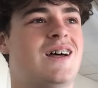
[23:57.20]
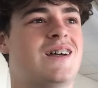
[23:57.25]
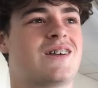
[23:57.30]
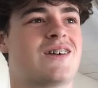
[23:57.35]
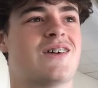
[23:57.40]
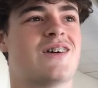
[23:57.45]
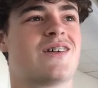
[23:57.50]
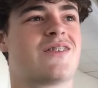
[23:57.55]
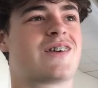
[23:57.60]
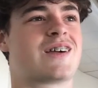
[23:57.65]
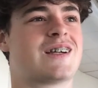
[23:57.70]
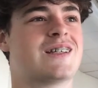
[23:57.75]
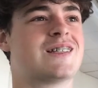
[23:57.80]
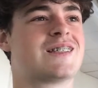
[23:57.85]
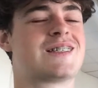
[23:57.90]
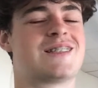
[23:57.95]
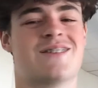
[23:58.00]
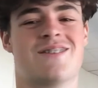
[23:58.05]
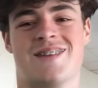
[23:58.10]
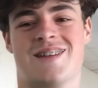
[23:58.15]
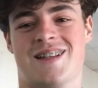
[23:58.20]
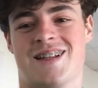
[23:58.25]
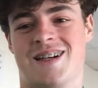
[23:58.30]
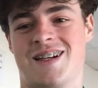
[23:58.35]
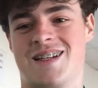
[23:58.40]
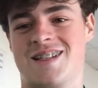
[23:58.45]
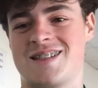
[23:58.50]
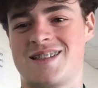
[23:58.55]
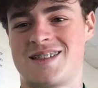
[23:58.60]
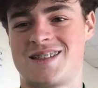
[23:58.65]
you're going up against someone
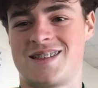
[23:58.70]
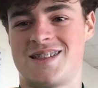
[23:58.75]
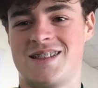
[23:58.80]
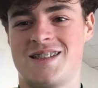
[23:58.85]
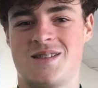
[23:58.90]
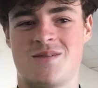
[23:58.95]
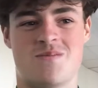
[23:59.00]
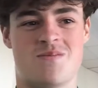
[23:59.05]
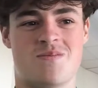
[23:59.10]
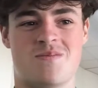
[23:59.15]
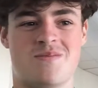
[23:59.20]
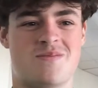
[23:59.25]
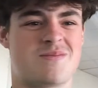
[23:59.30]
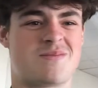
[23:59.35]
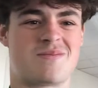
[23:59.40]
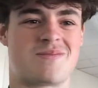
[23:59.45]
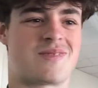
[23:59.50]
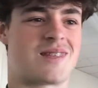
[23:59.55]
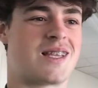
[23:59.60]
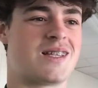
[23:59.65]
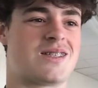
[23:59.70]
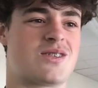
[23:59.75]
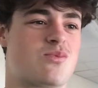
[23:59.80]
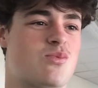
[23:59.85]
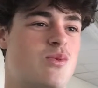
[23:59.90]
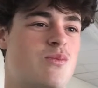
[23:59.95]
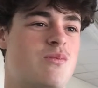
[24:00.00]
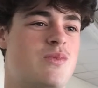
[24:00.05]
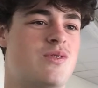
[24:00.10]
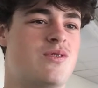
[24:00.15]
it
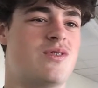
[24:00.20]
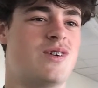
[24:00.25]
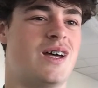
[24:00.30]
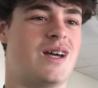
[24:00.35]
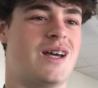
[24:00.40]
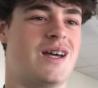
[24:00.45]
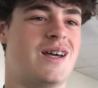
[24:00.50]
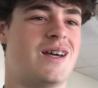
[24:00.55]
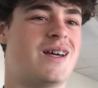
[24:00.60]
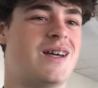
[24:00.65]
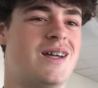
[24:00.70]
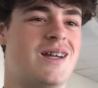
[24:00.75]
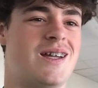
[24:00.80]
just wouldn't be fair.